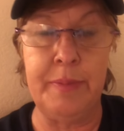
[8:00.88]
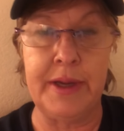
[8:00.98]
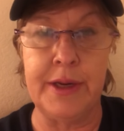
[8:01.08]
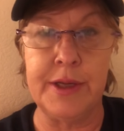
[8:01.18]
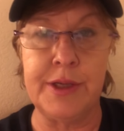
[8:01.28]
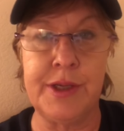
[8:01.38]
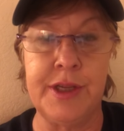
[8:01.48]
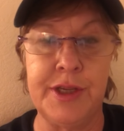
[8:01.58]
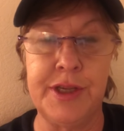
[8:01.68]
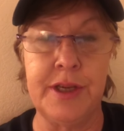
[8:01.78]
because
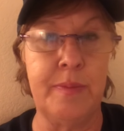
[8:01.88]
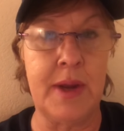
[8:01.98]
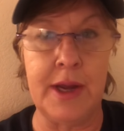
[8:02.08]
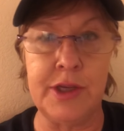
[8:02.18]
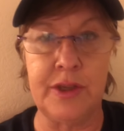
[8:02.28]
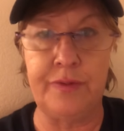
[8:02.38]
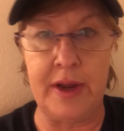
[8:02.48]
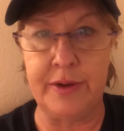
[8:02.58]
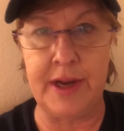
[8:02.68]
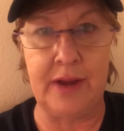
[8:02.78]
this is something I just
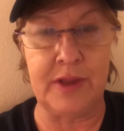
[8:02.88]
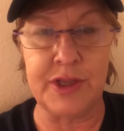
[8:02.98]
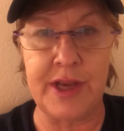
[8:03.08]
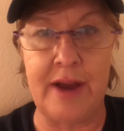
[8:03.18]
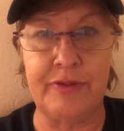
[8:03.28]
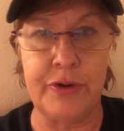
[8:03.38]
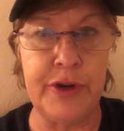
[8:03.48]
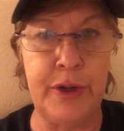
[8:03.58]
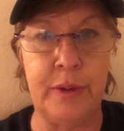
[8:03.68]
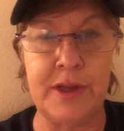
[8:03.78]
found out this
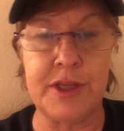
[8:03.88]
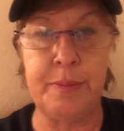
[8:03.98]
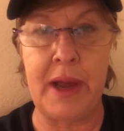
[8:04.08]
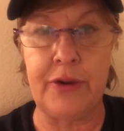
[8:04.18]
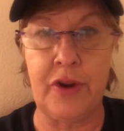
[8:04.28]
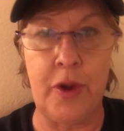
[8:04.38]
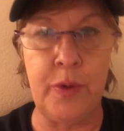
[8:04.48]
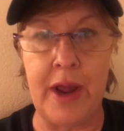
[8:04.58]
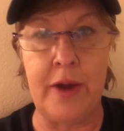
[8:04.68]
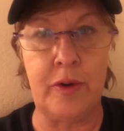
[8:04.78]
afternoon that's about to go
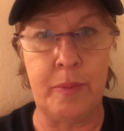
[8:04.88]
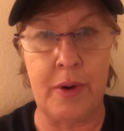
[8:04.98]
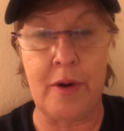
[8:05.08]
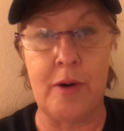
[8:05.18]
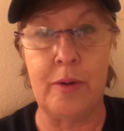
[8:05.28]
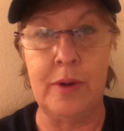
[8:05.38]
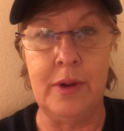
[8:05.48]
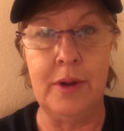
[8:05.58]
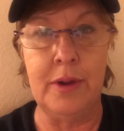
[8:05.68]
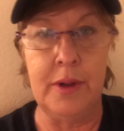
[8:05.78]
down tomorrow.
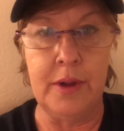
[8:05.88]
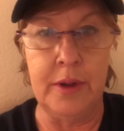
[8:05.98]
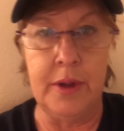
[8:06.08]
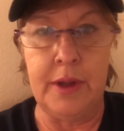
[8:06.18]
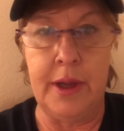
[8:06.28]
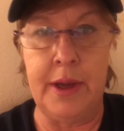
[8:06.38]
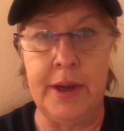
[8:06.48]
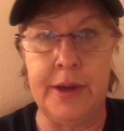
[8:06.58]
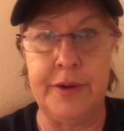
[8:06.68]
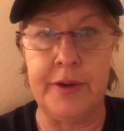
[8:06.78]

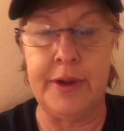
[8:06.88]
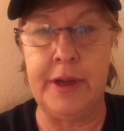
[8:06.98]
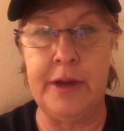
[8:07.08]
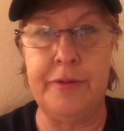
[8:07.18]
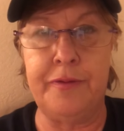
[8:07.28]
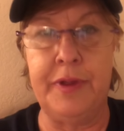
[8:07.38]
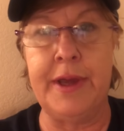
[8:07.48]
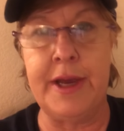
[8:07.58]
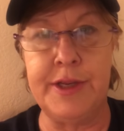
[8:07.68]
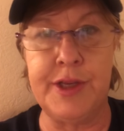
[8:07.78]
And if the
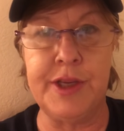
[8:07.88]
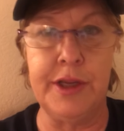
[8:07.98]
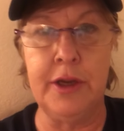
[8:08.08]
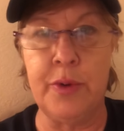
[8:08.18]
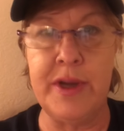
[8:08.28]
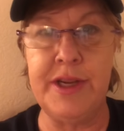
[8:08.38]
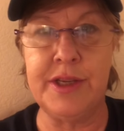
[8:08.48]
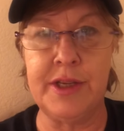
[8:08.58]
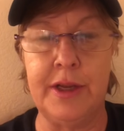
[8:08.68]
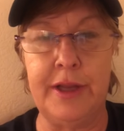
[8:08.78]
cases
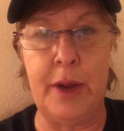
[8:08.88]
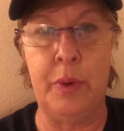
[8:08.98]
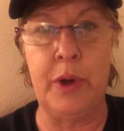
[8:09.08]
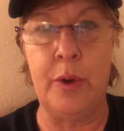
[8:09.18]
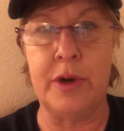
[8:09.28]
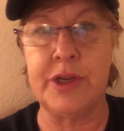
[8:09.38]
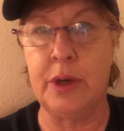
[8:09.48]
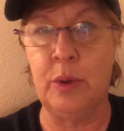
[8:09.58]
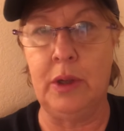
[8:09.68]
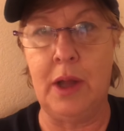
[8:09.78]
increase, then they will go to
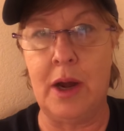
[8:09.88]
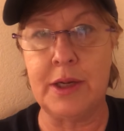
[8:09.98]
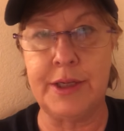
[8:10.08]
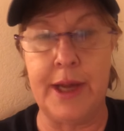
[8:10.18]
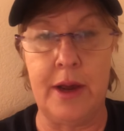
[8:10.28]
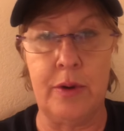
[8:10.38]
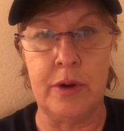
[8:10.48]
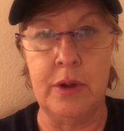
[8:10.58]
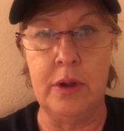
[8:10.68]
total lockdown